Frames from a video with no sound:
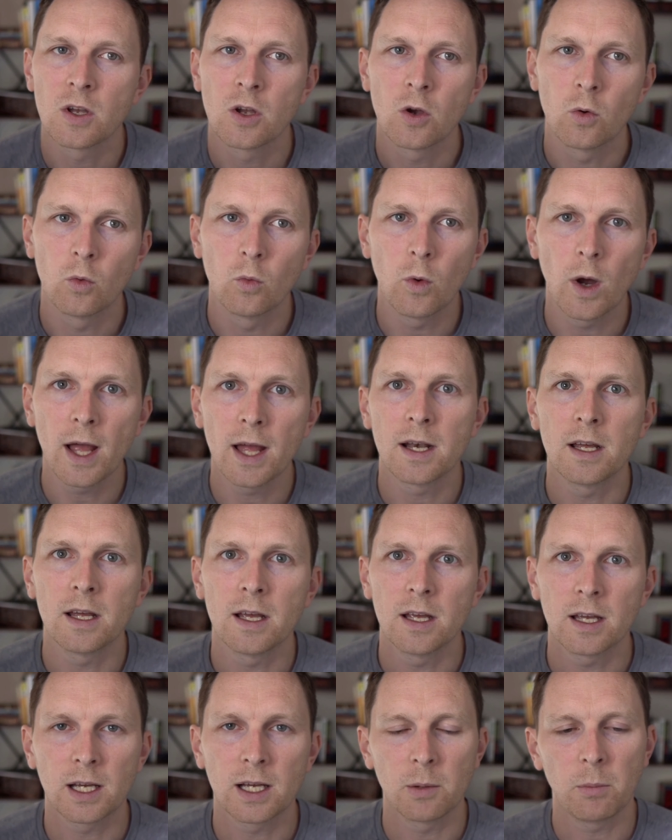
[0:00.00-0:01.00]
when
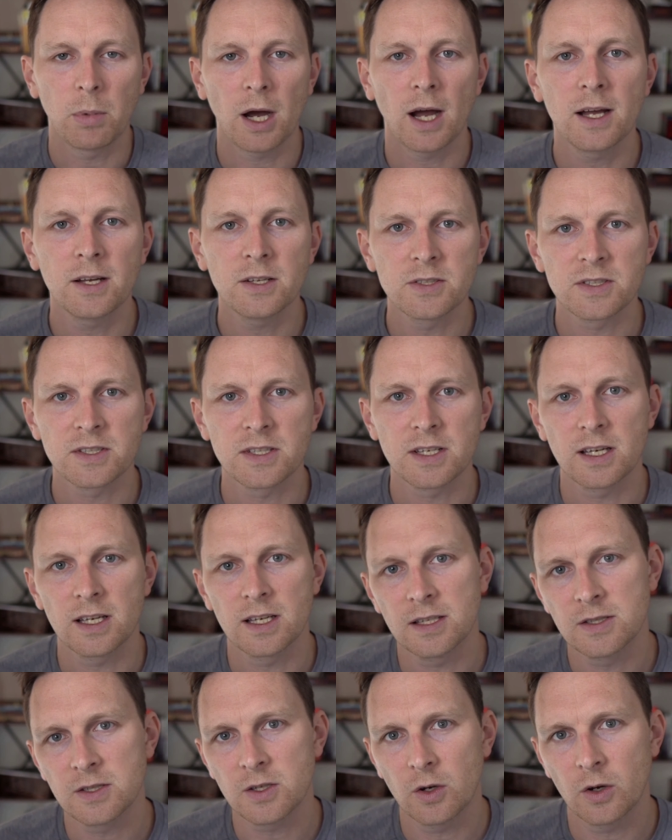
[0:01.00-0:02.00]
it compiles it,
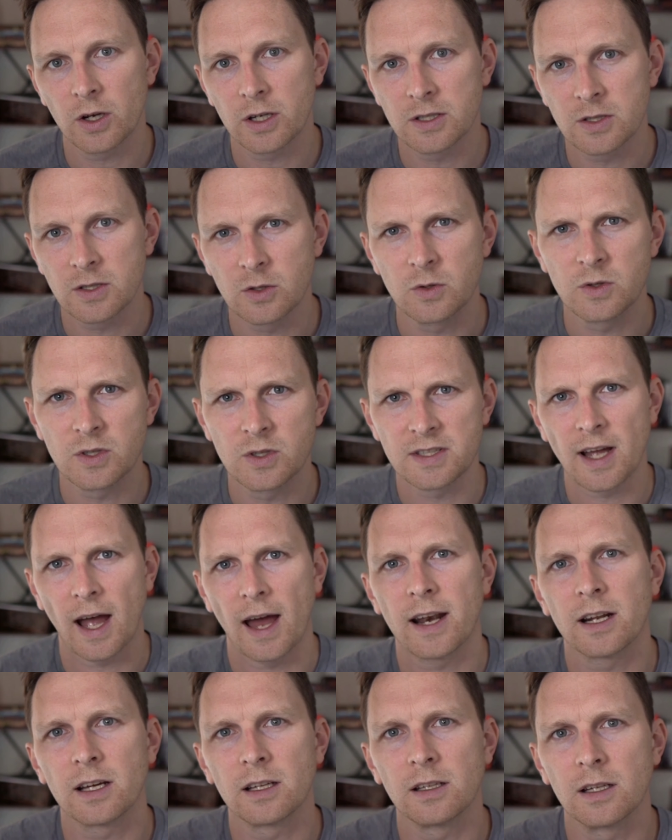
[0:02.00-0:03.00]
it's going to
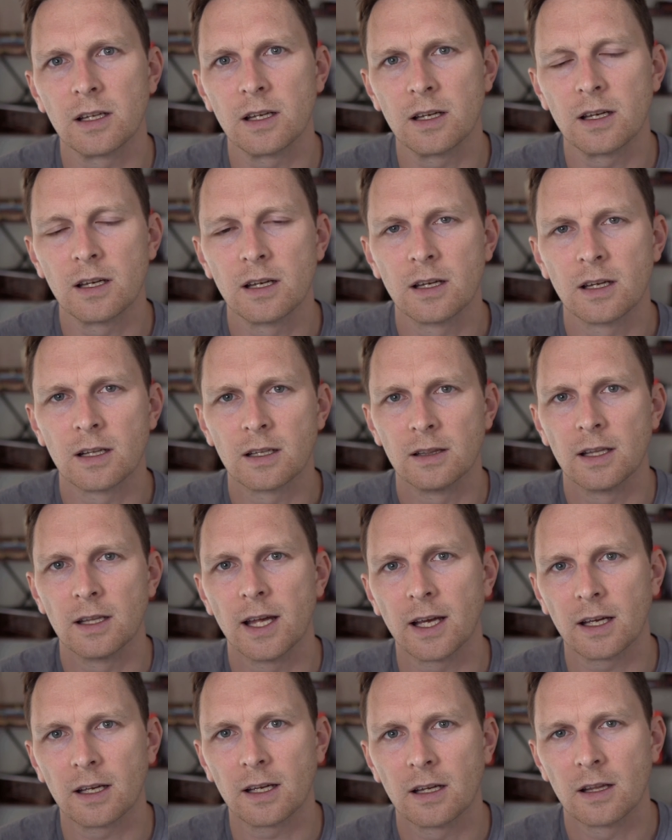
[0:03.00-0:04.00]
statically
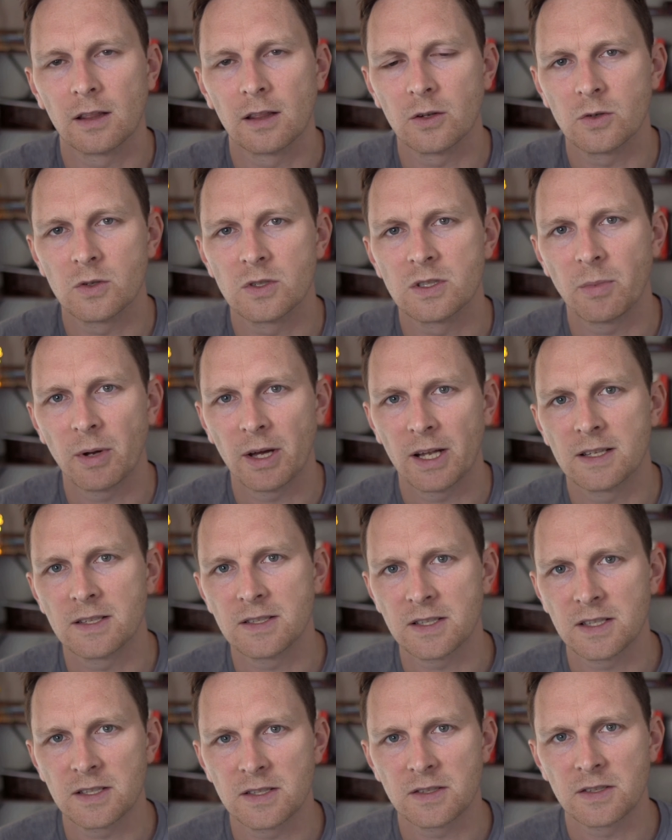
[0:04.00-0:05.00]
link those
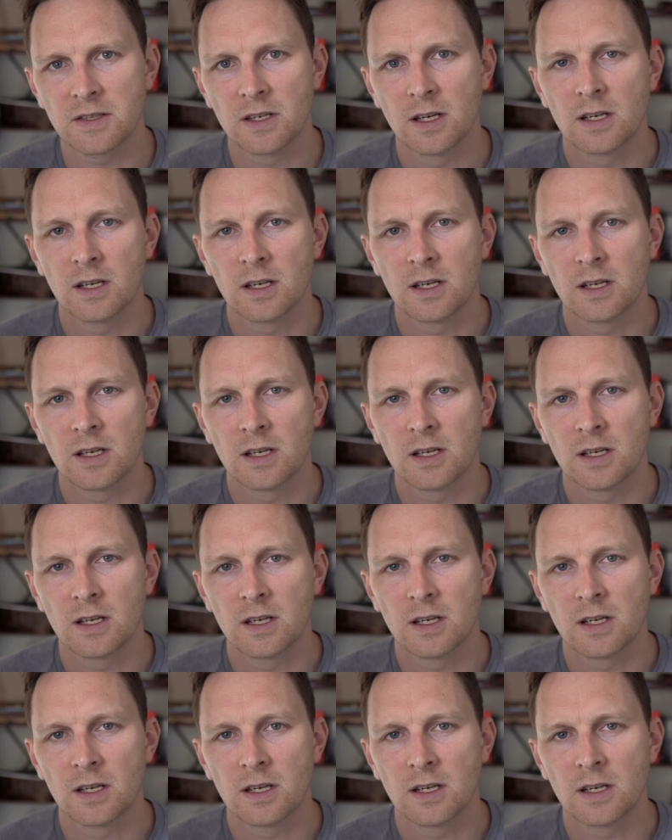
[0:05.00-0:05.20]
dependencies.